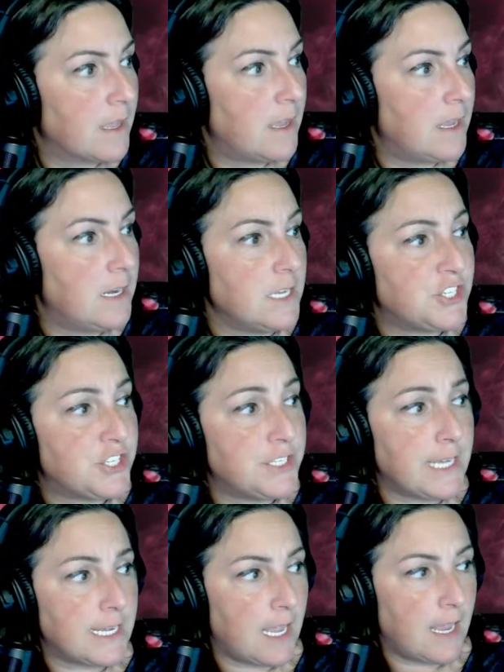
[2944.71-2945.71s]
in each
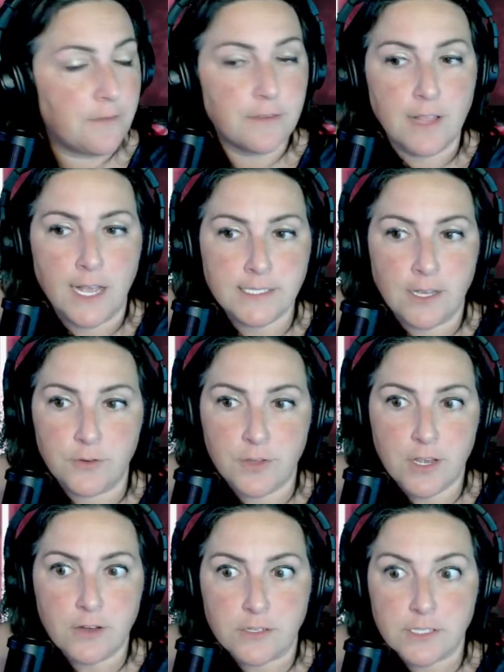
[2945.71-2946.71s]
decade for the last 100
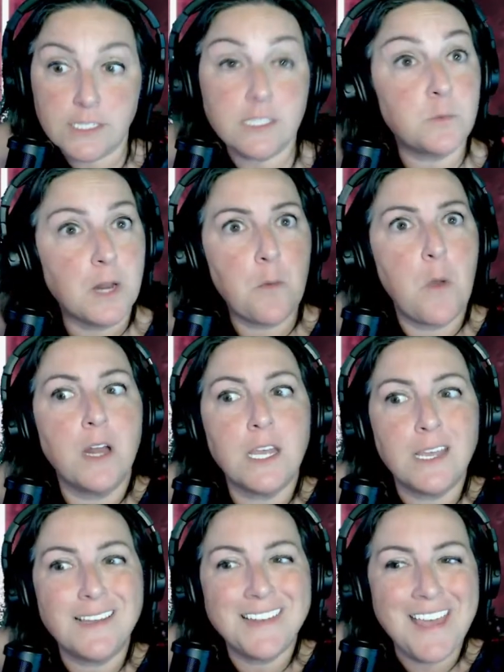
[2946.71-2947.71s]
years. This is what I
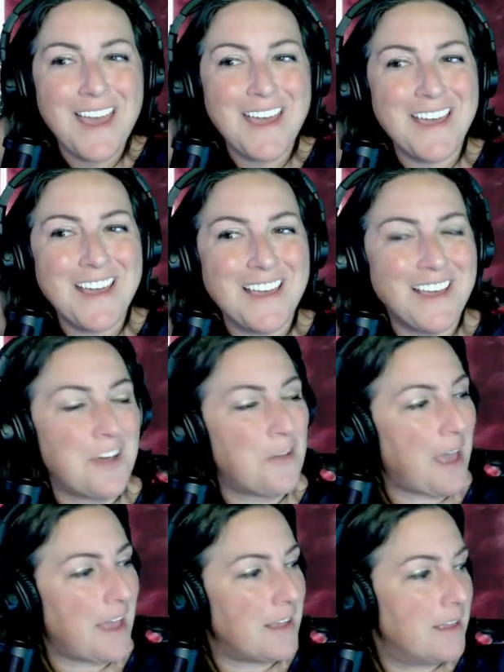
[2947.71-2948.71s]
wanted. Yay.
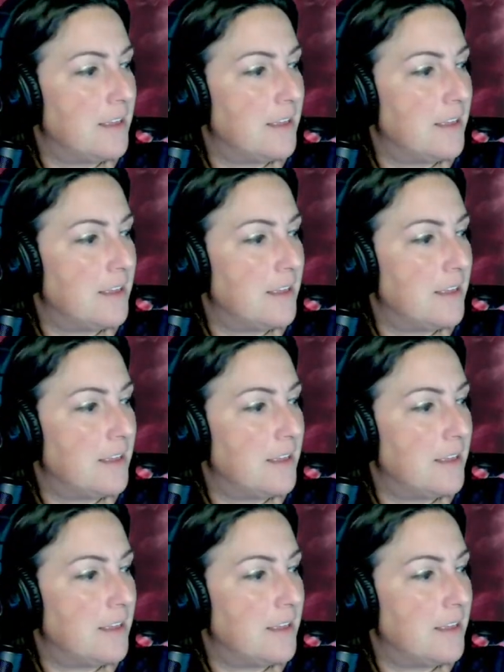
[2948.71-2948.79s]
Okay.